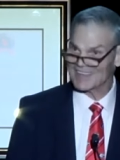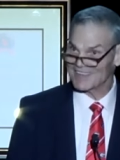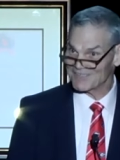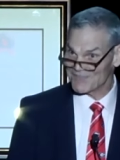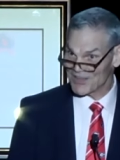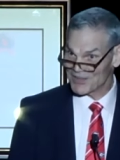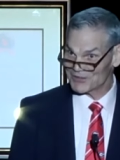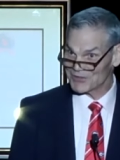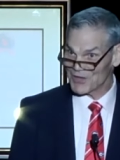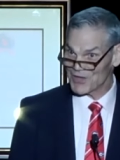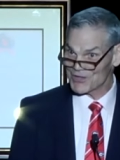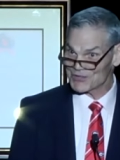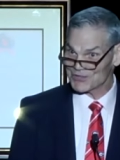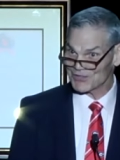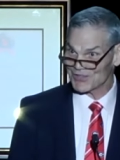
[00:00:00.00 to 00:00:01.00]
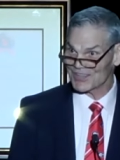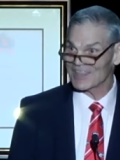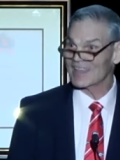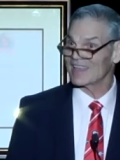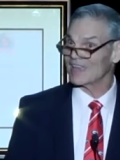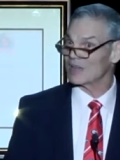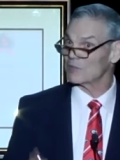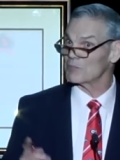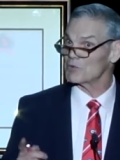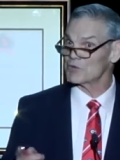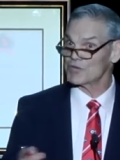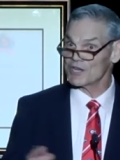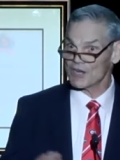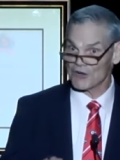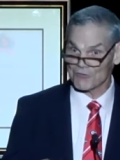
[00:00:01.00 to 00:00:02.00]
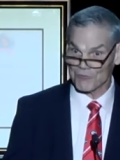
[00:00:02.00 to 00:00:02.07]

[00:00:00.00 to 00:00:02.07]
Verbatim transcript: in Valdosta, at Moody Air